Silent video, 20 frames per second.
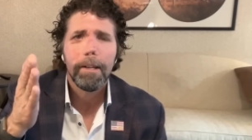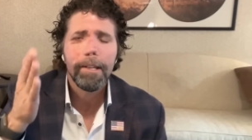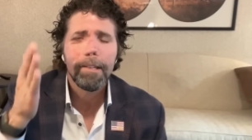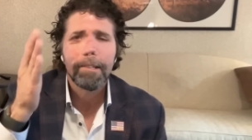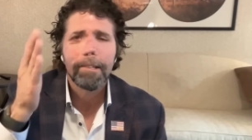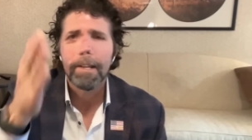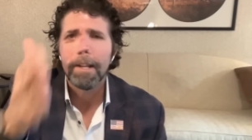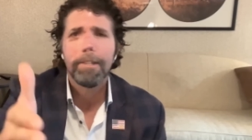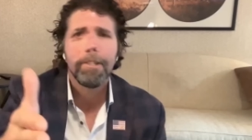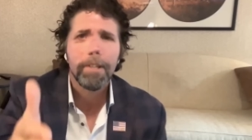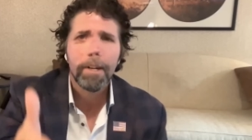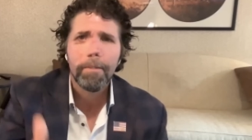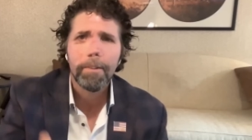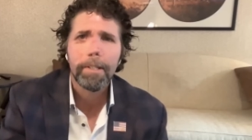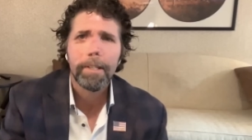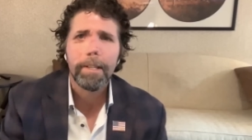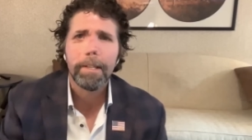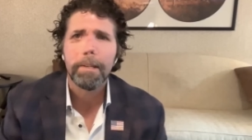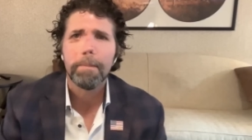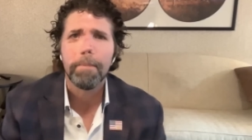He said, Did you
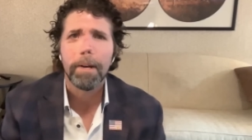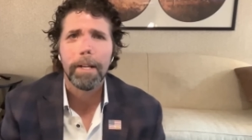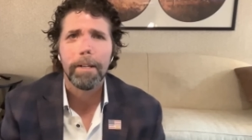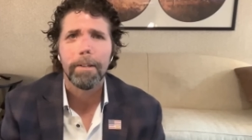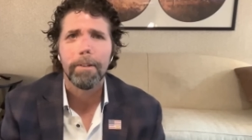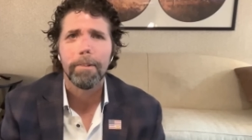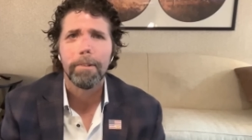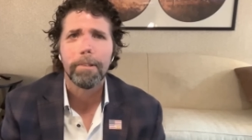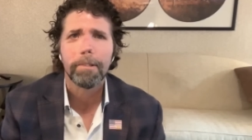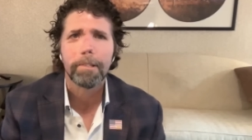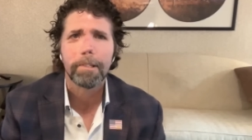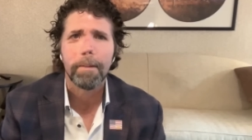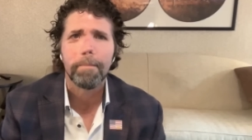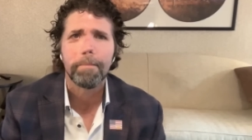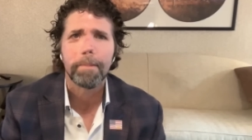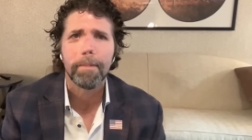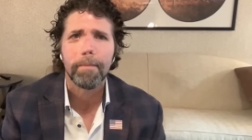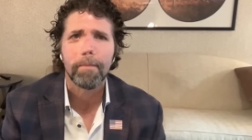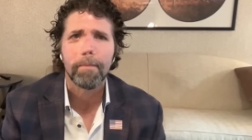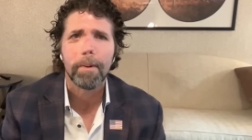ever think you might learn
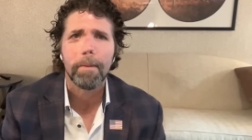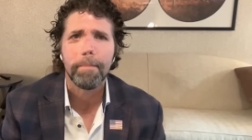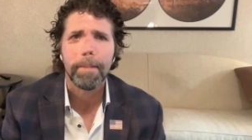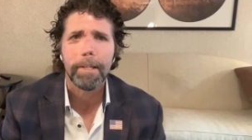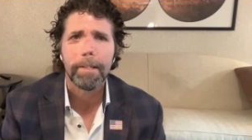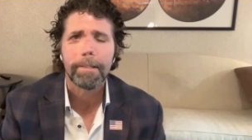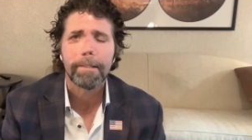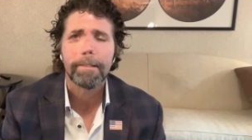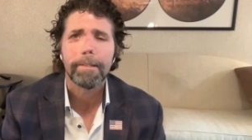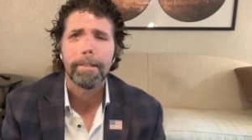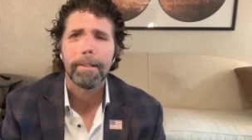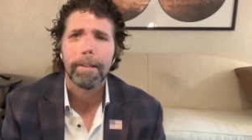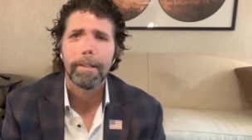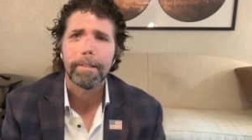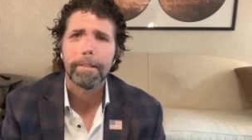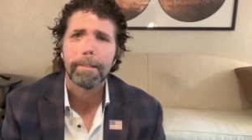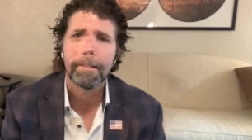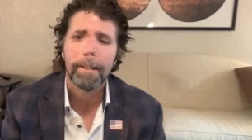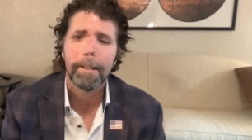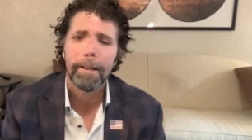something from this? And I
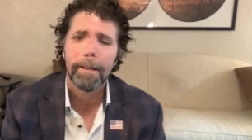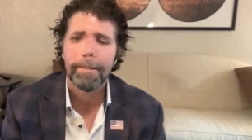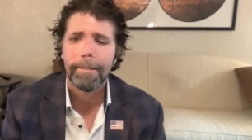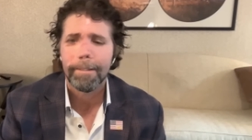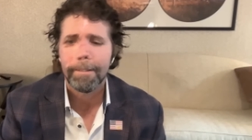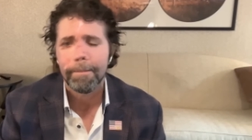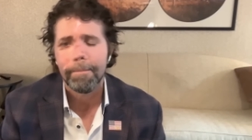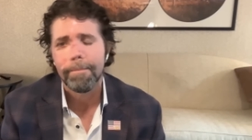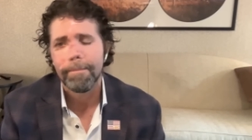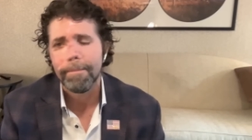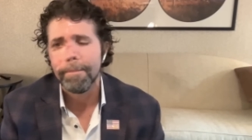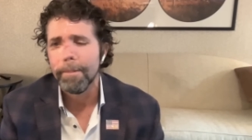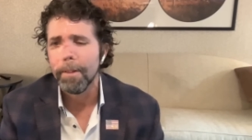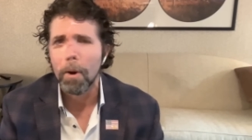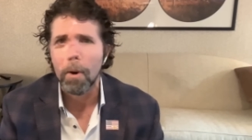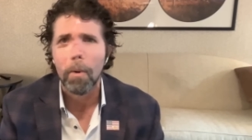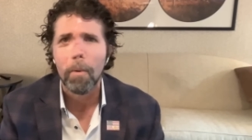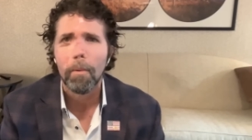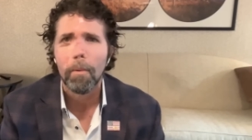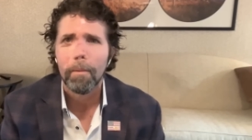said,
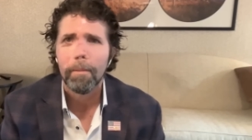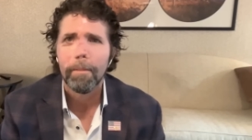No.